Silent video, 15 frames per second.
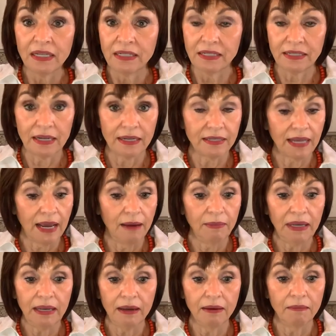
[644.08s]

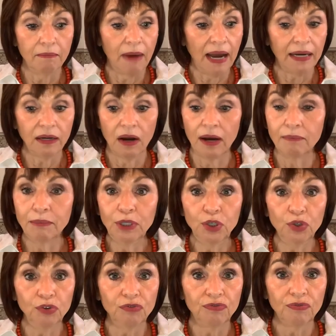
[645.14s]
Sammy might not
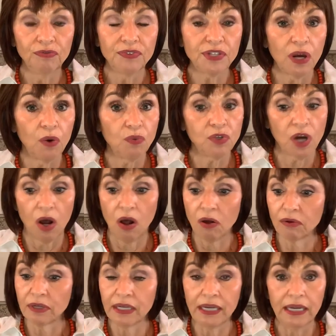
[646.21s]
move, so talk
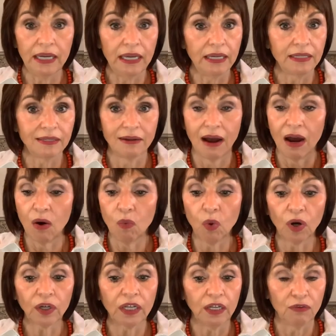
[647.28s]
is not
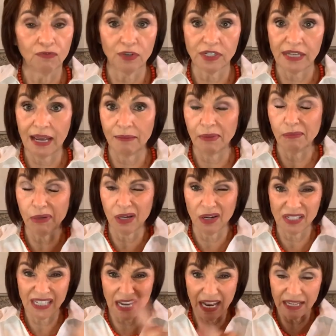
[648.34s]
working for Sammy because he
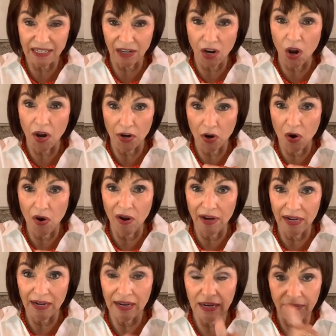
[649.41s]
hasn't caught on
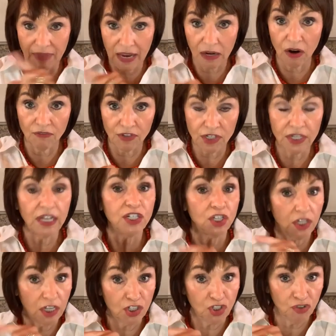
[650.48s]
in that conversation
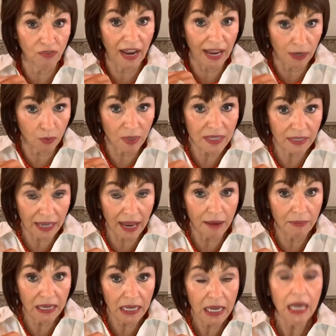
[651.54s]
that you've had with
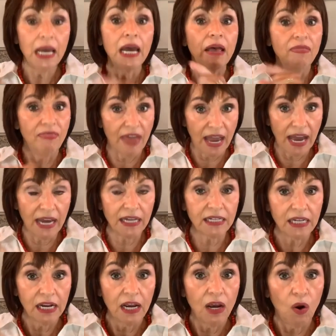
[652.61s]
Sammy that
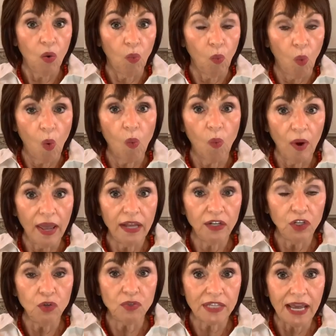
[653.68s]
when you
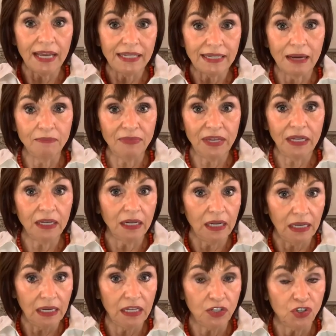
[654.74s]
say something, he
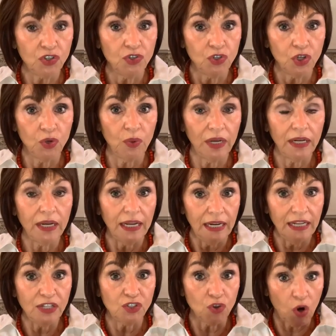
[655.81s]
needs to do it, he needs
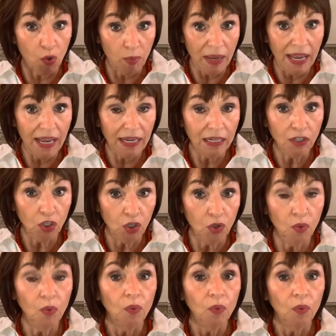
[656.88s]
to obey you